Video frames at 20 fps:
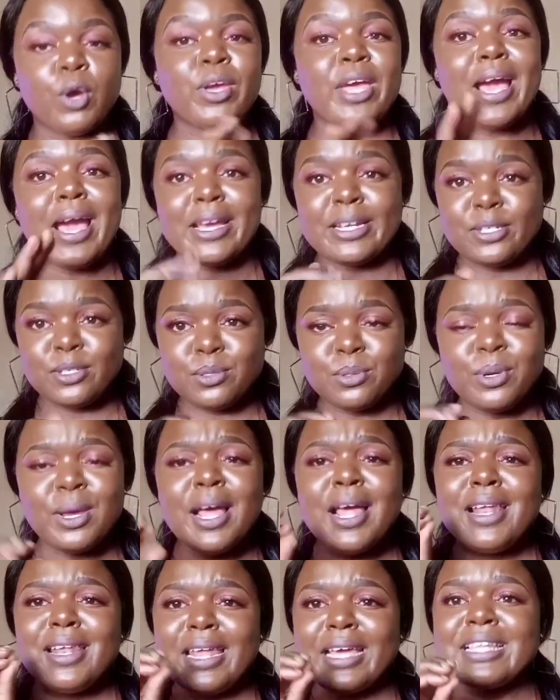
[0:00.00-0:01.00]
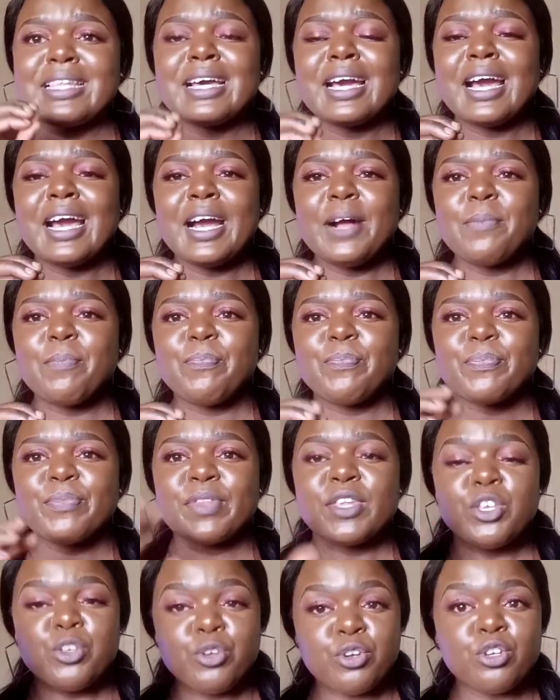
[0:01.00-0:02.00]
Okay, I do, like,
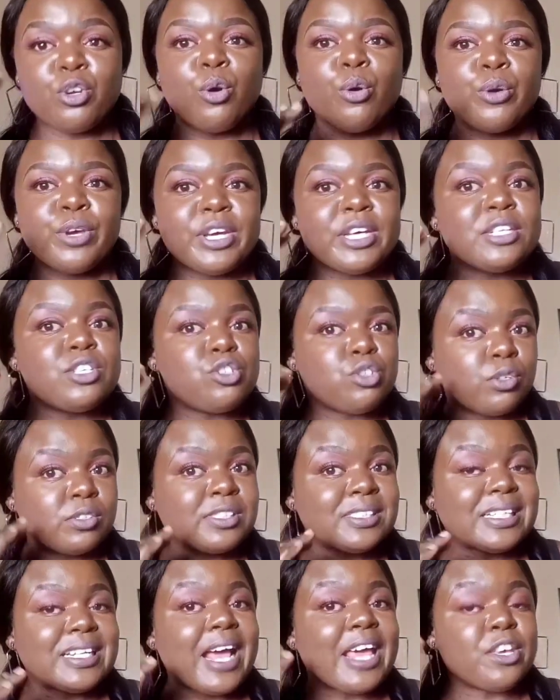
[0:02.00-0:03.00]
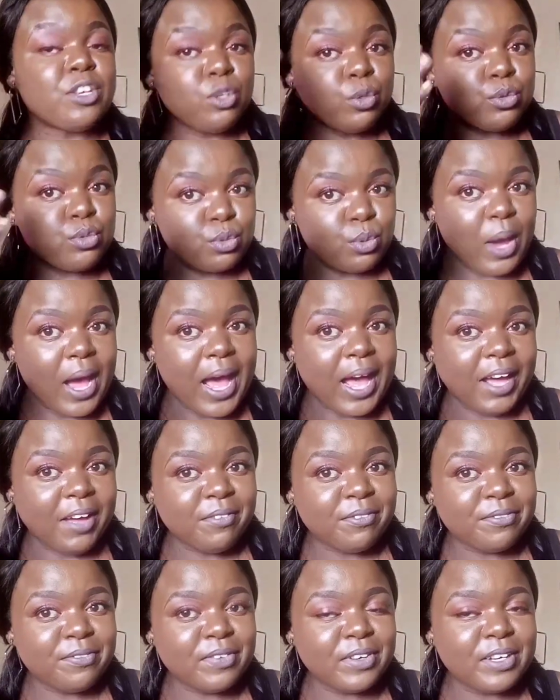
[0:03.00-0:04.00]
you know, it shows that I used to
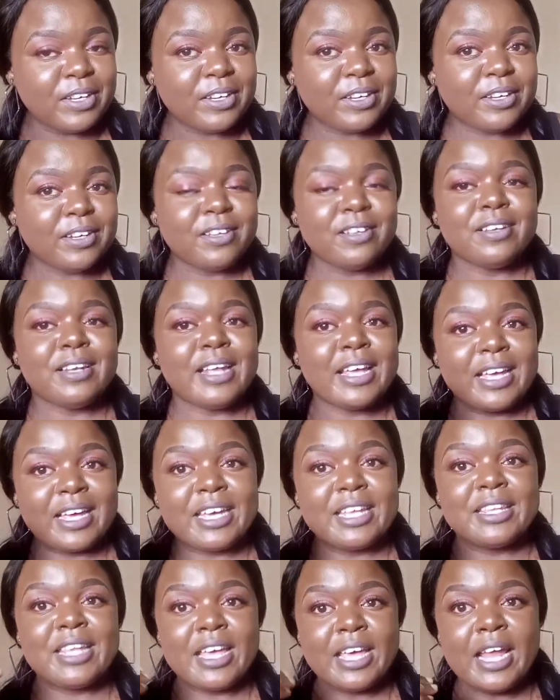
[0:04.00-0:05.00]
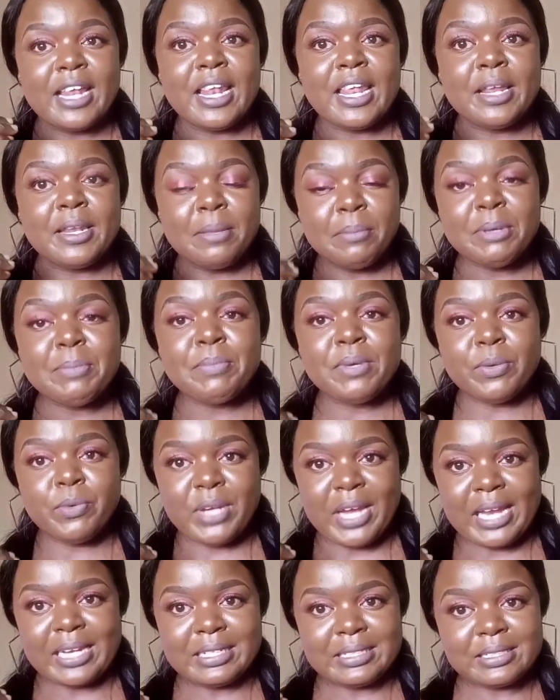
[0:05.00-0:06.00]
have, like, let me be
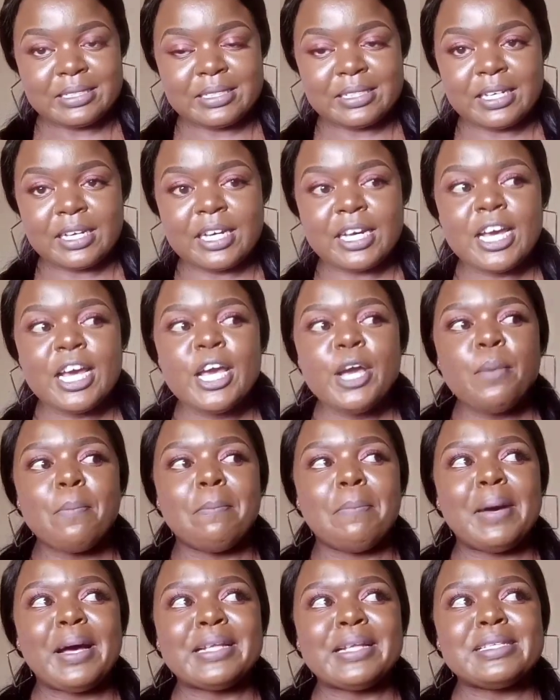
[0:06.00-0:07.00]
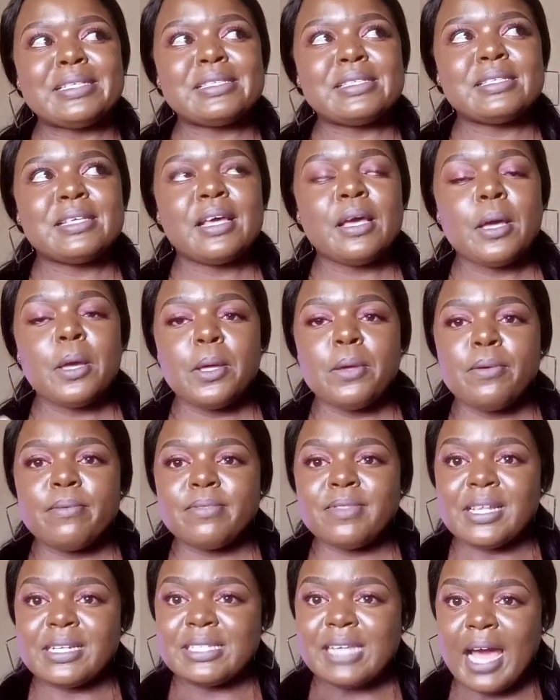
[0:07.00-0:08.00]
realistic, but
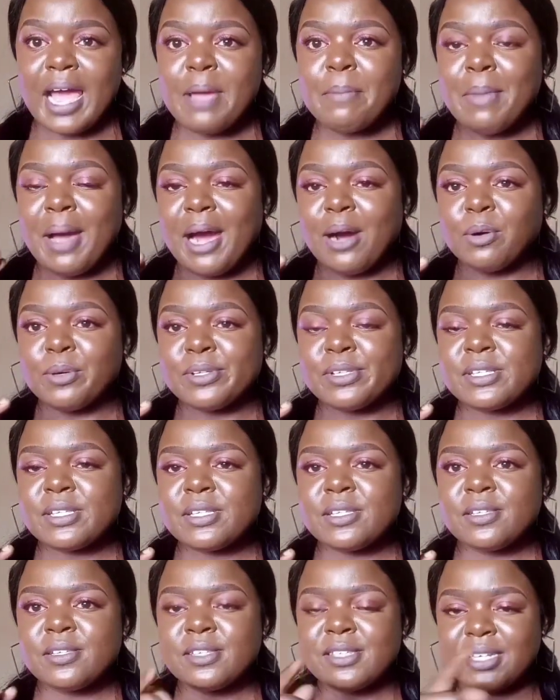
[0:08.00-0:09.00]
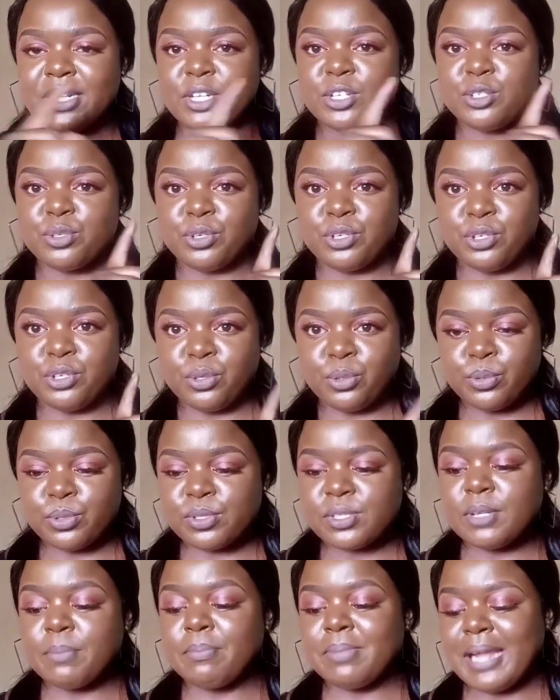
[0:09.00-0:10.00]
the time I was starting to
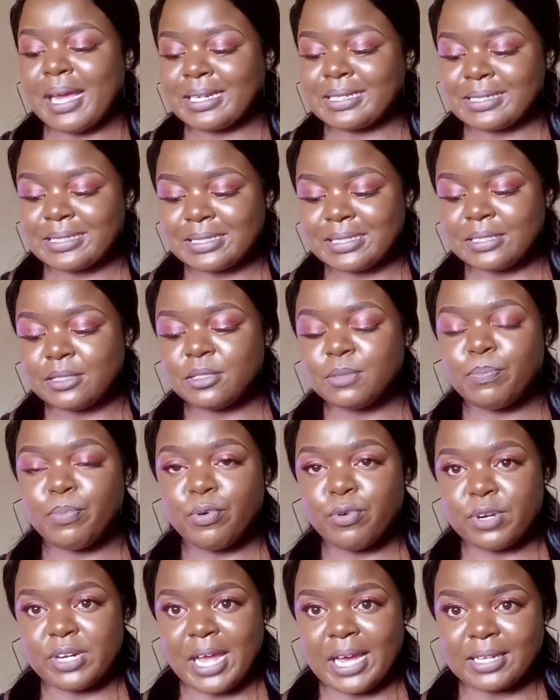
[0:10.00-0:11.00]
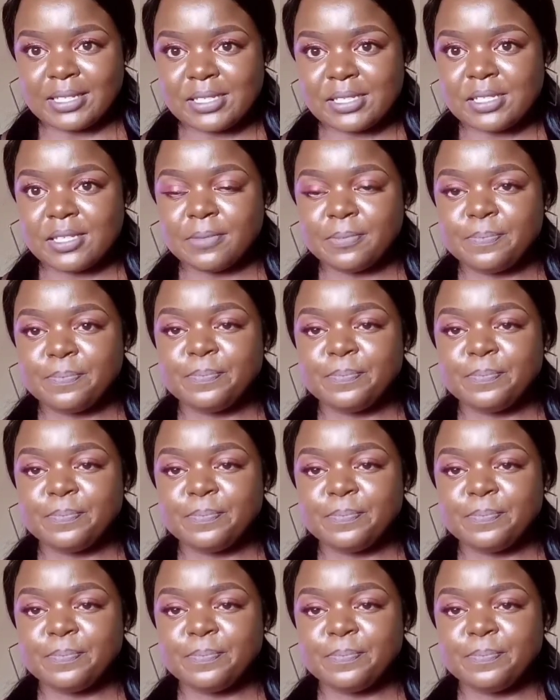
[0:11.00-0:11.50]
use the black seeds products,